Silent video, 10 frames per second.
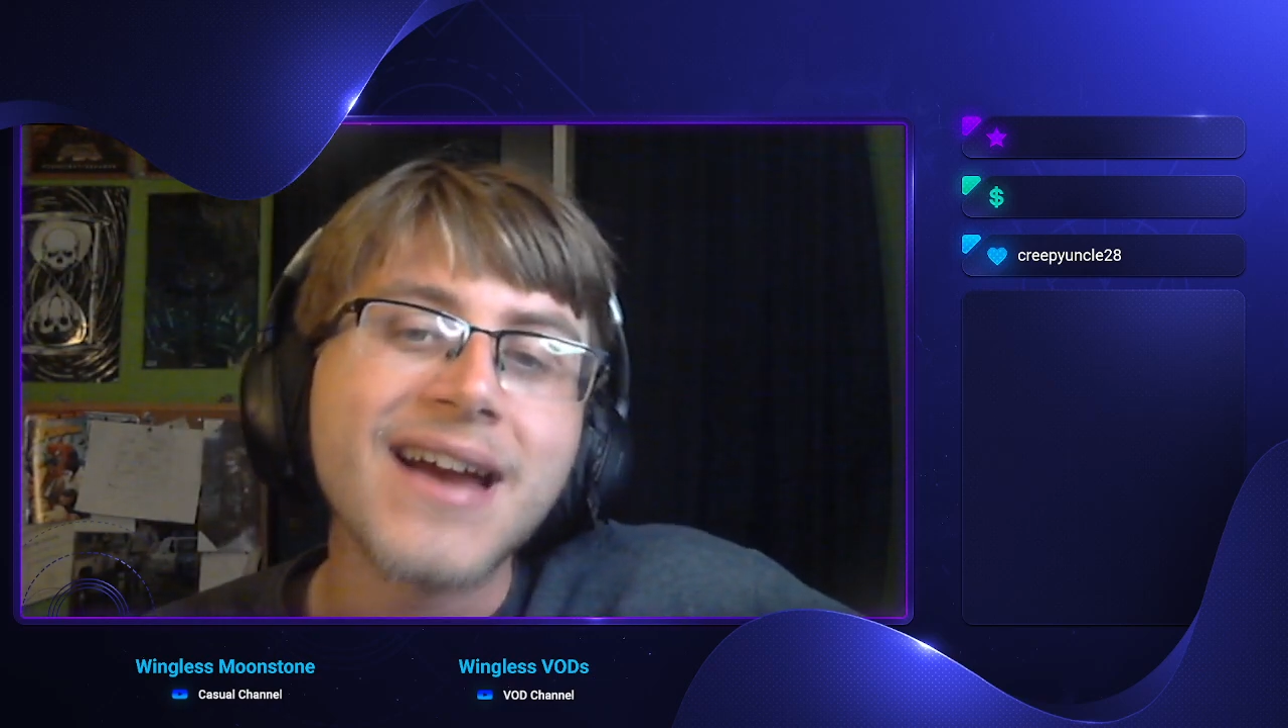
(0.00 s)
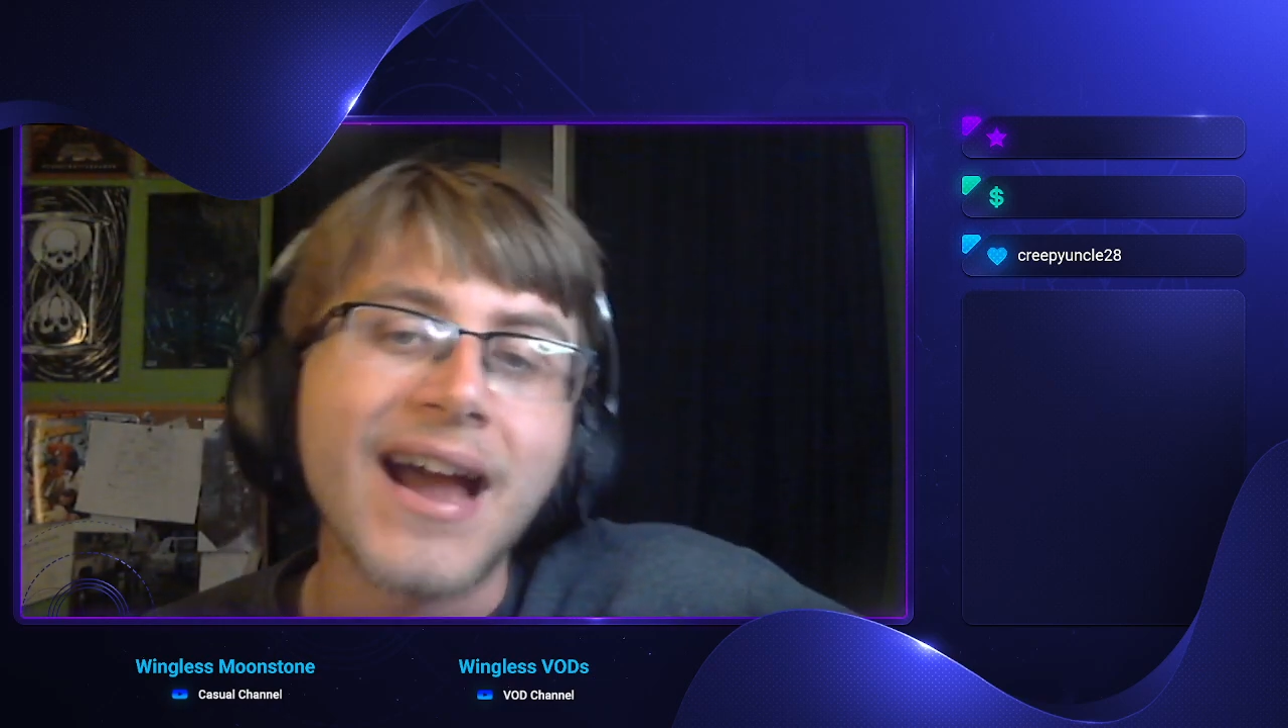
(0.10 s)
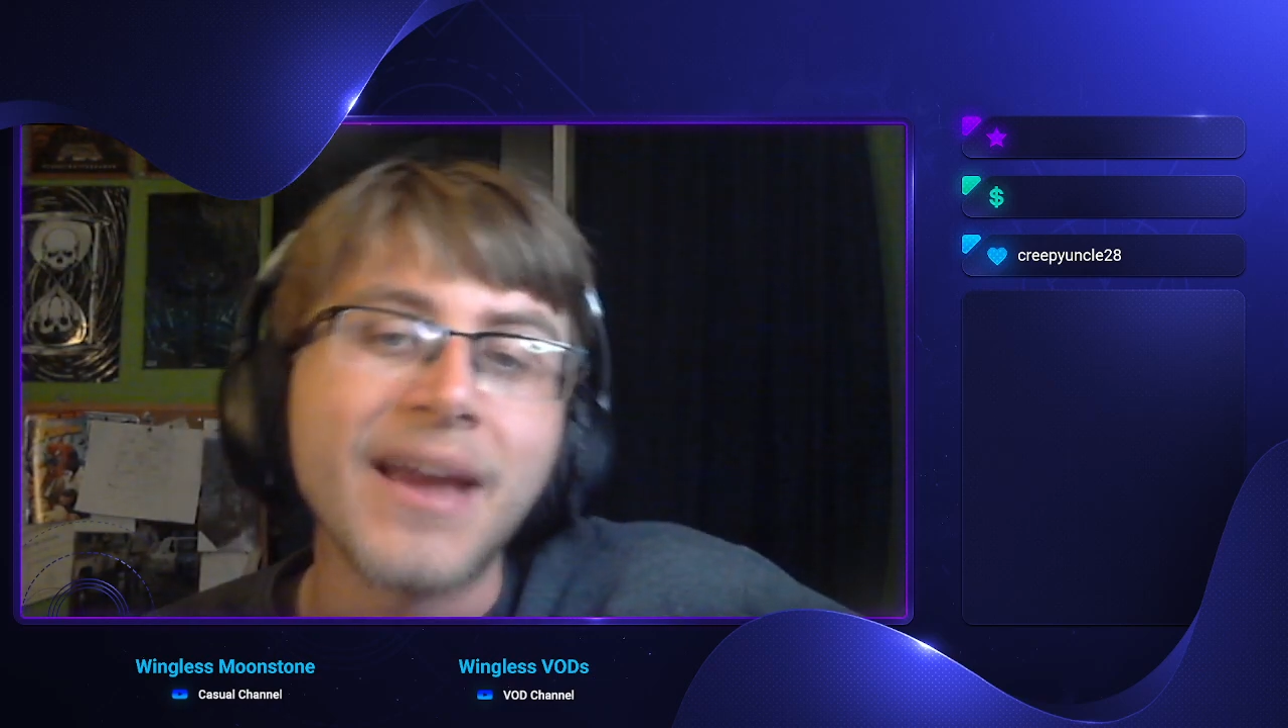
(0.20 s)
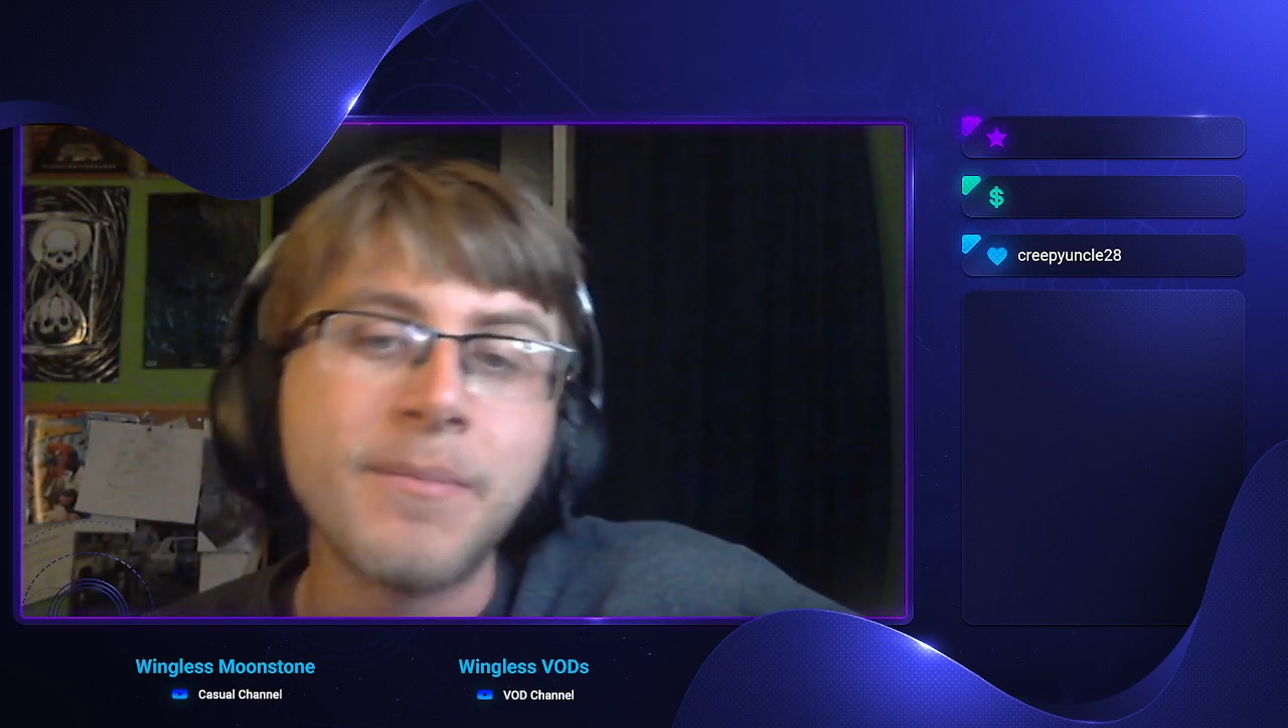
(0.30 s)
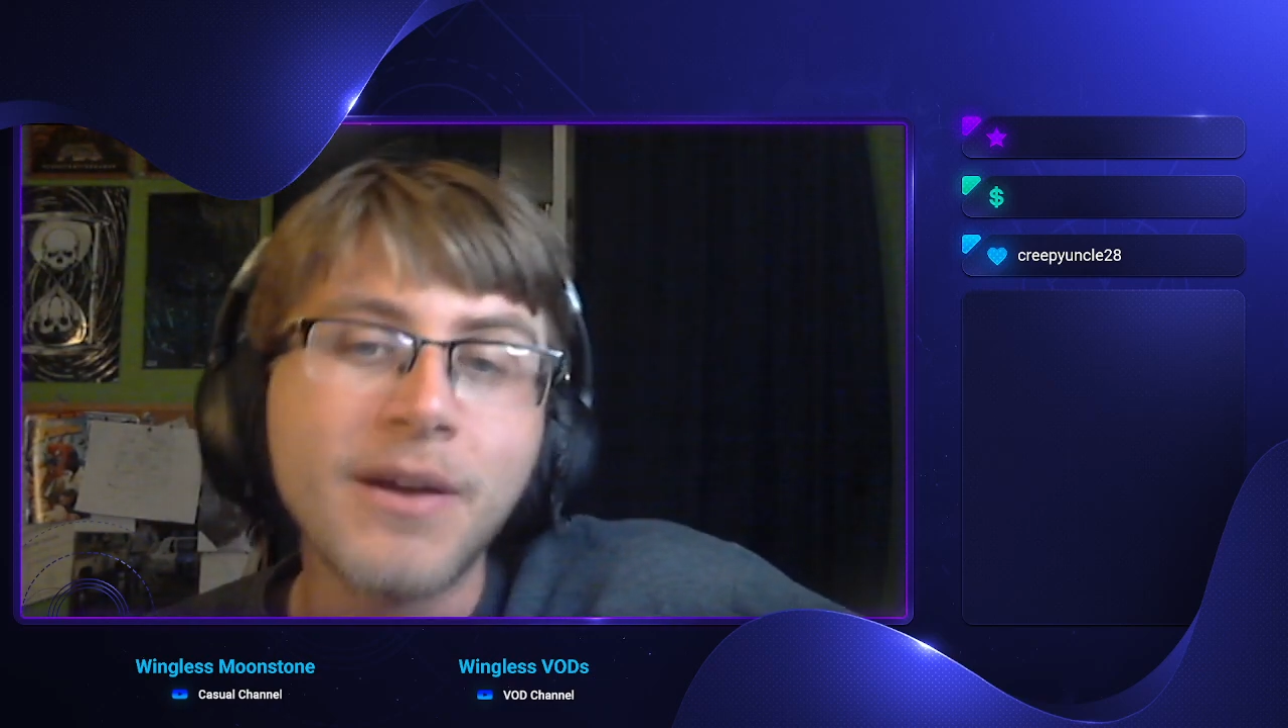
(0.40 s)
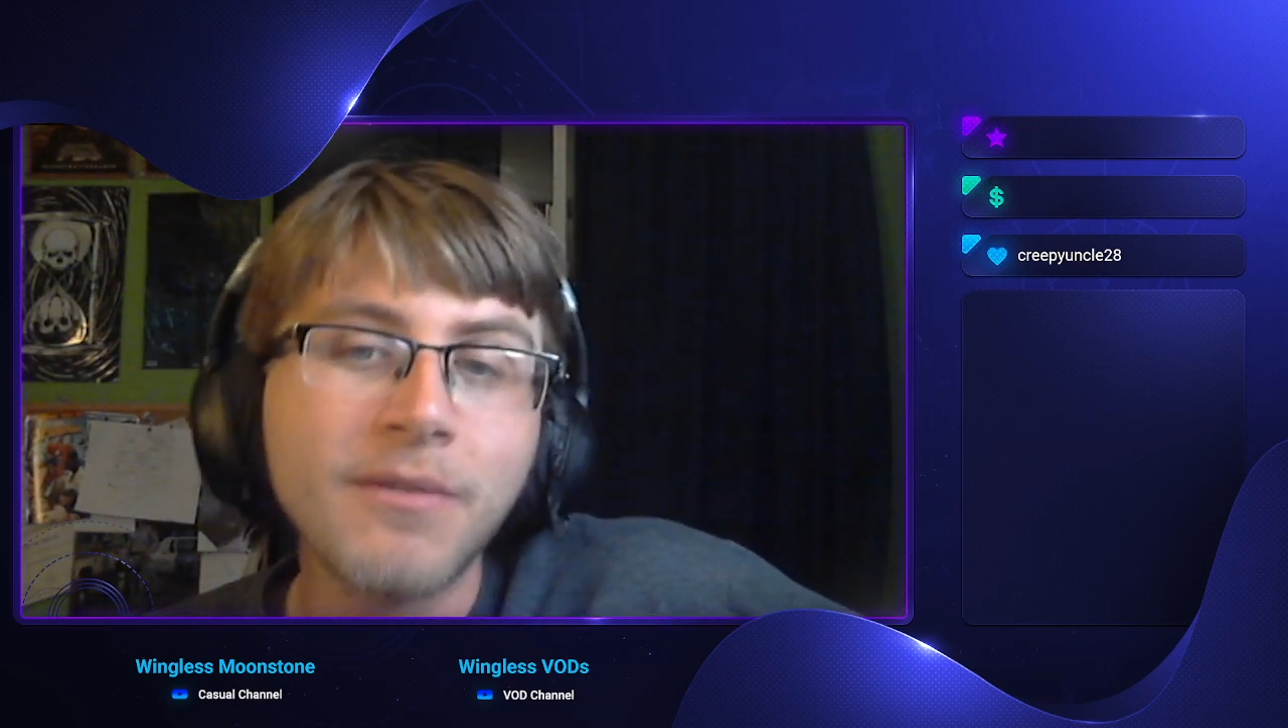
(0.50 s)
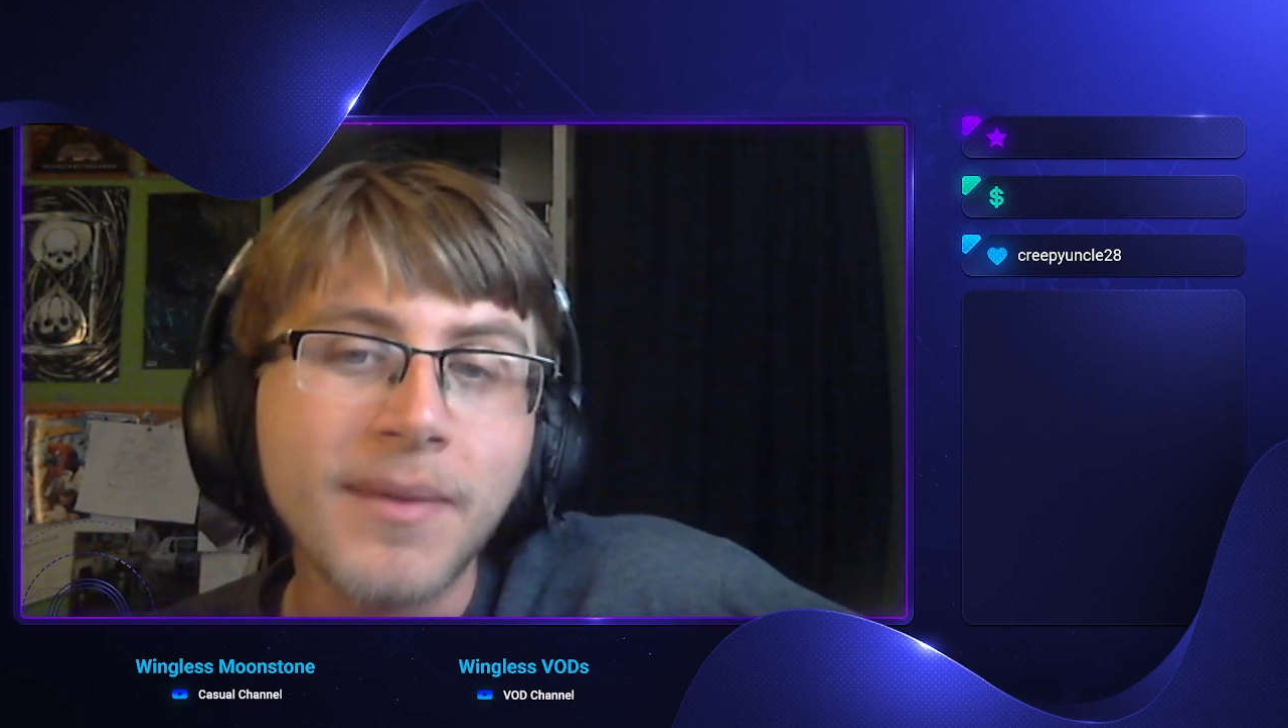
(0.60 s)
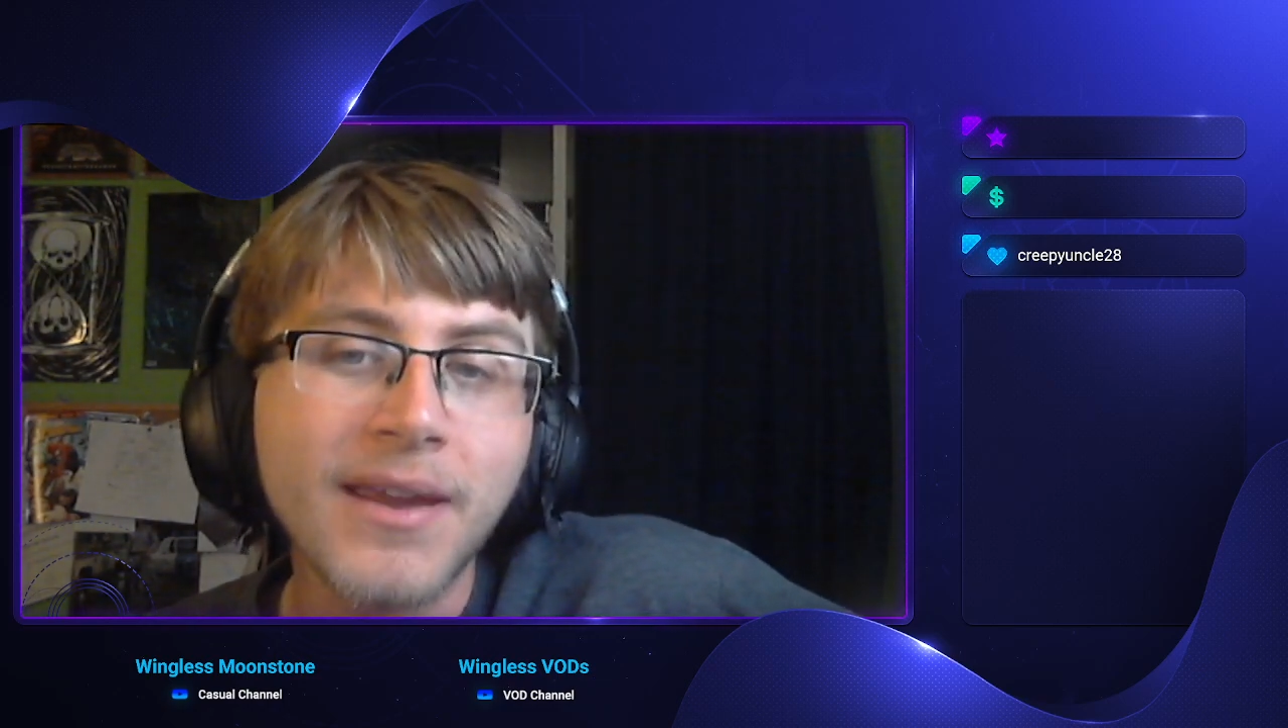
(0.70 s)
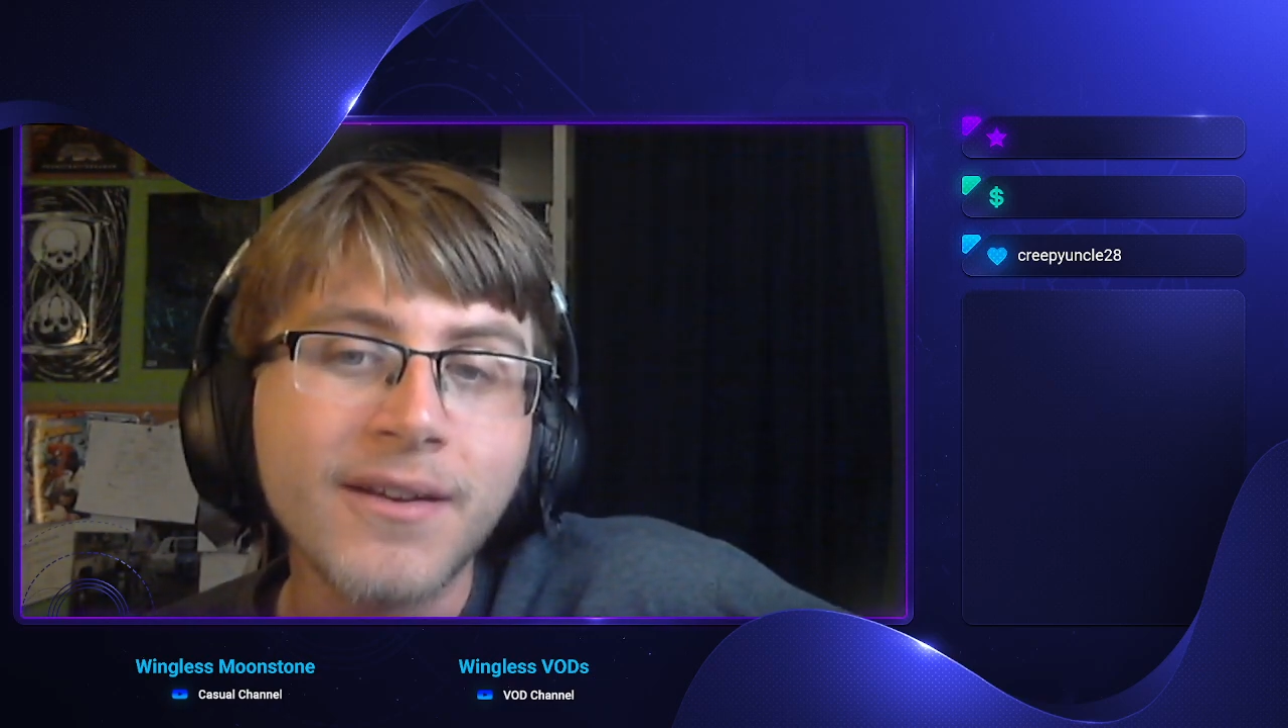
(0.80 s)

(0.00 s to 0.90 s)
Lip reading: I probably had